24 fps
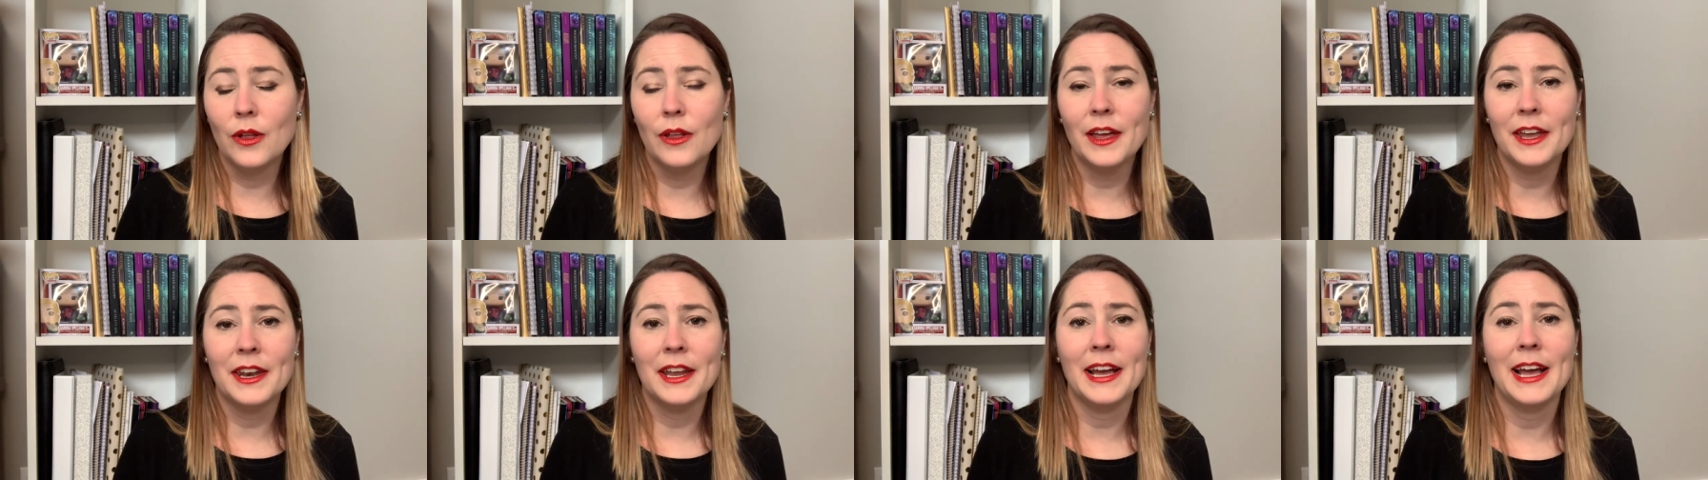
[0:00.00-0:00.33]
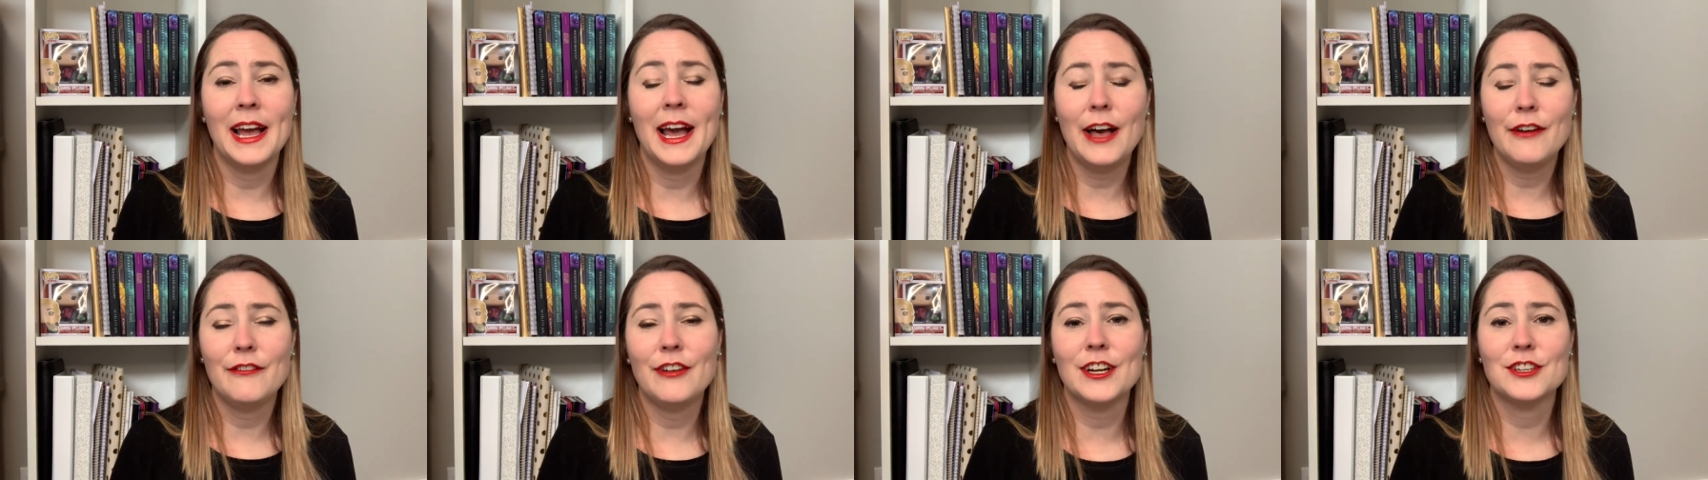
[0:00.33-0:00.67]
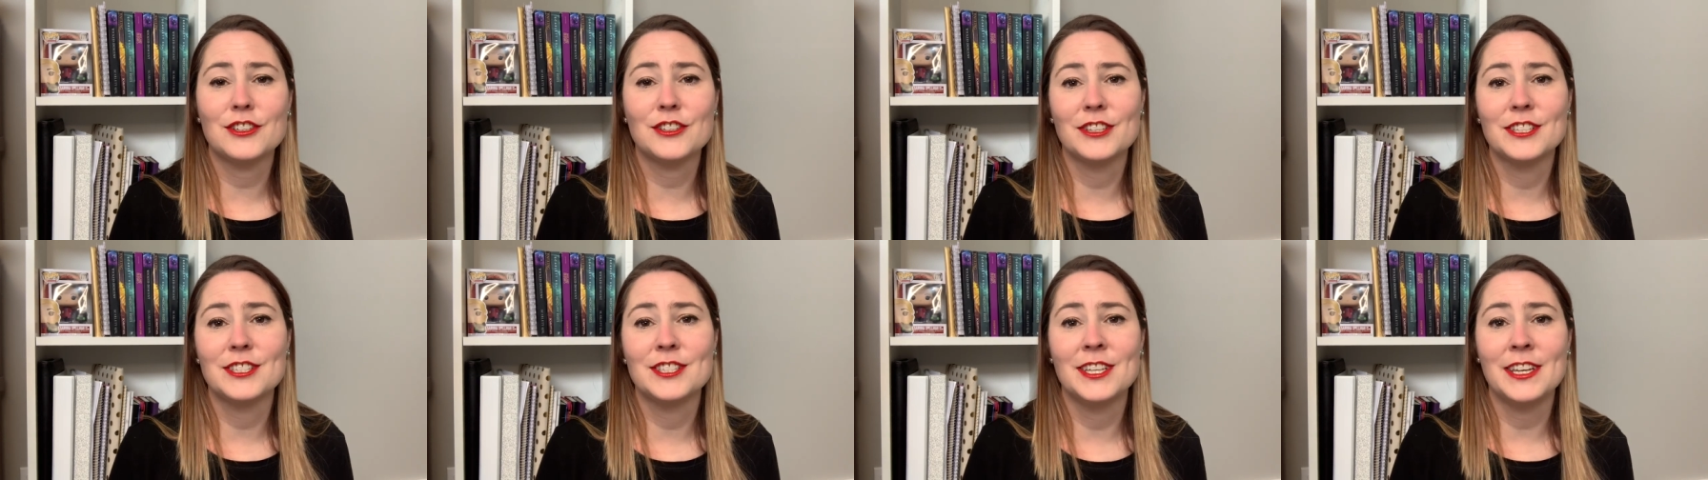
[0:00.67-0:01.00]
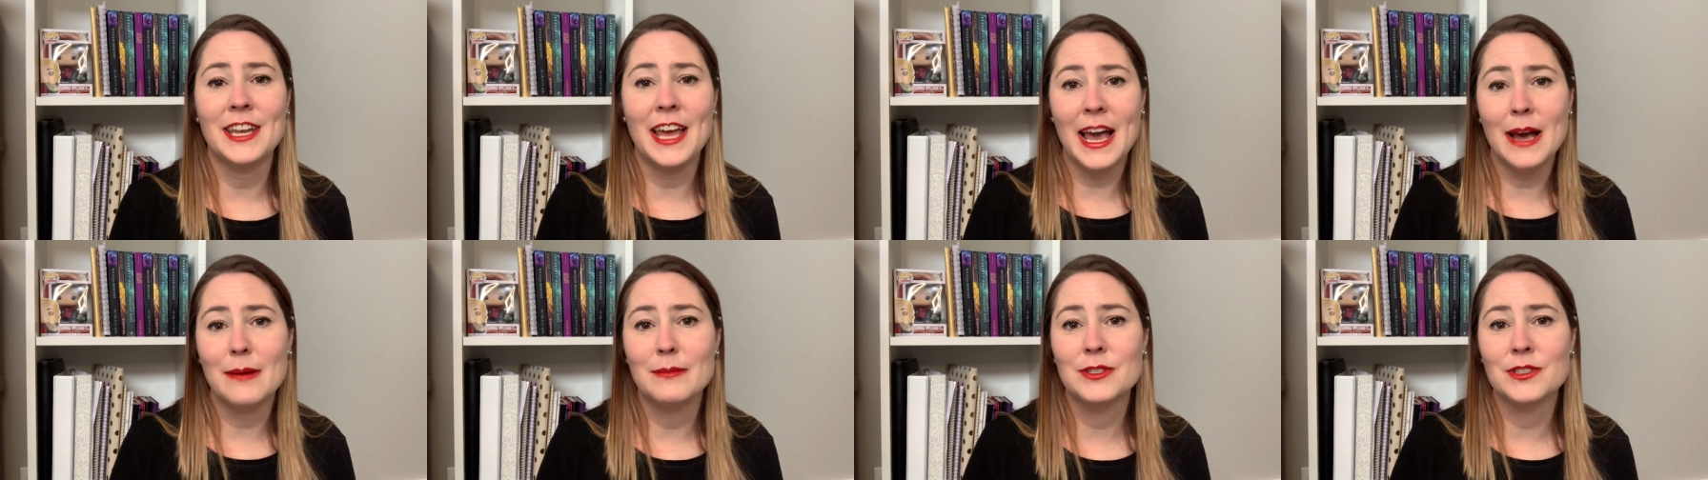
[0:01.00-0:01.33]
and I have actually seen
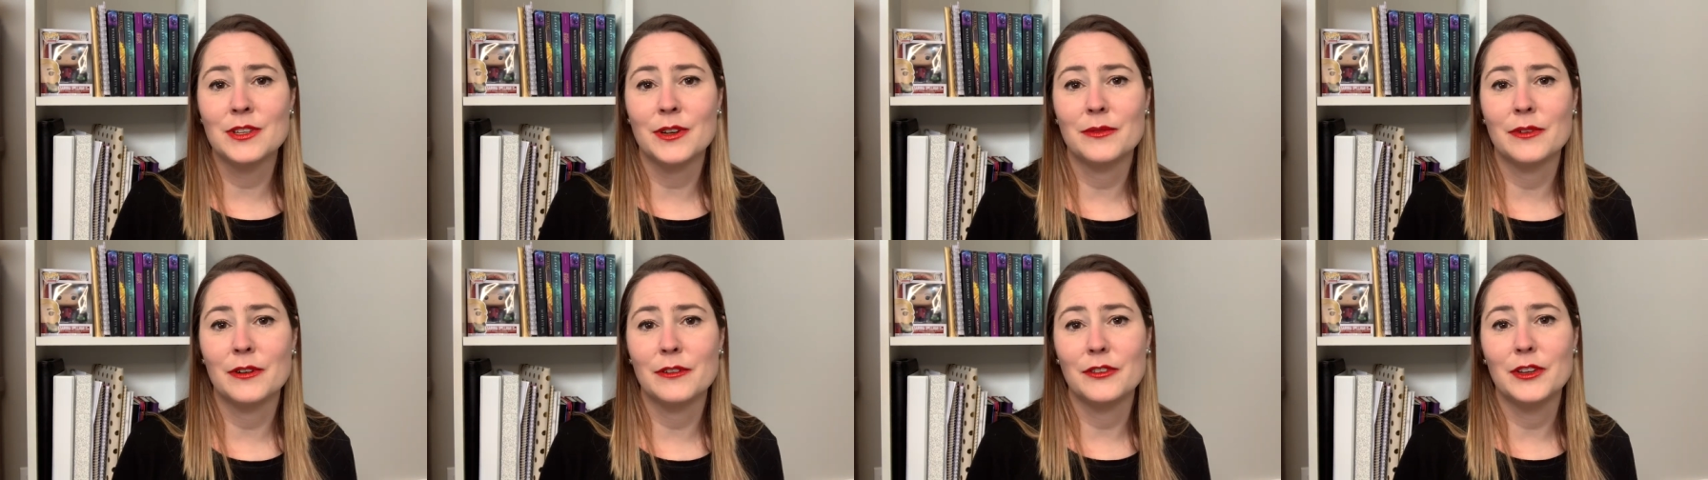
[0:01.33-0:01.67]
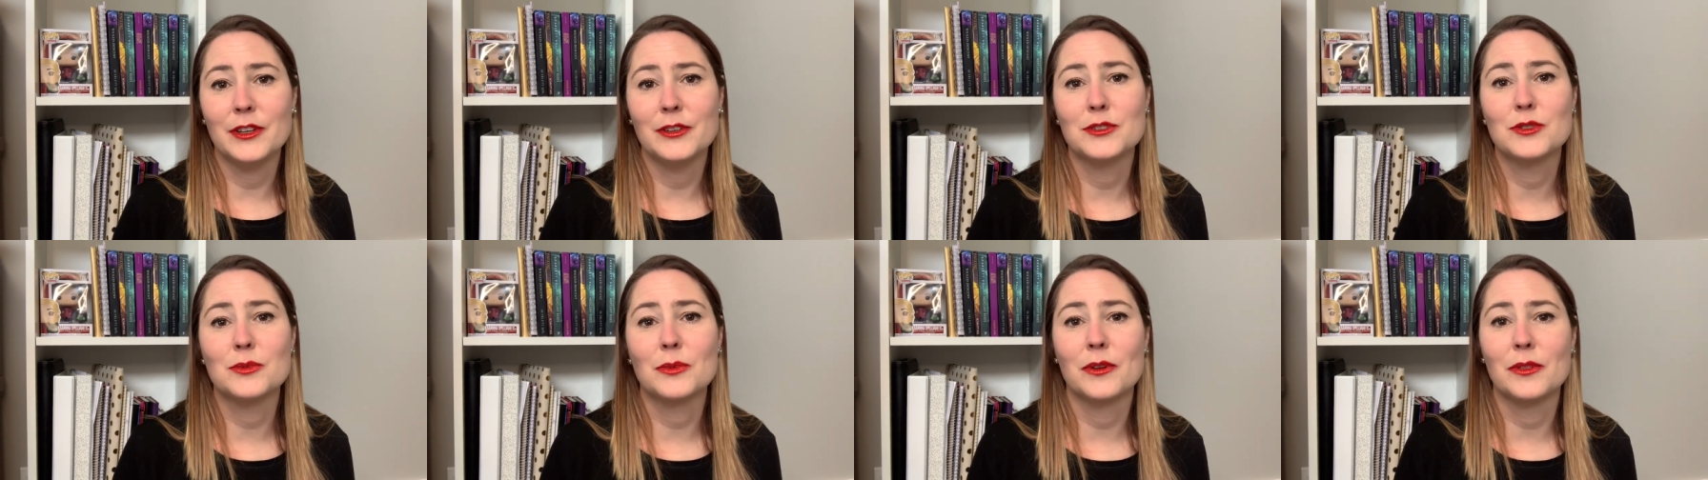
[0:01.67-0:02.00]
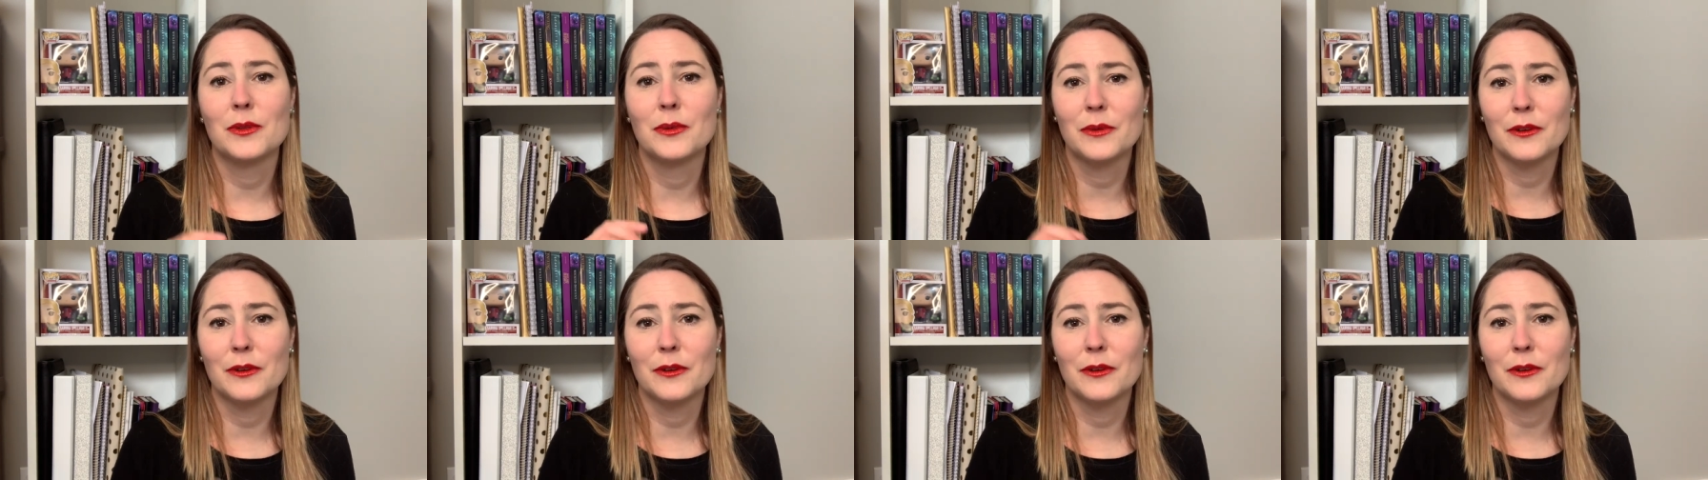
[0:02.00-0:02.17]
Amazon reviews where the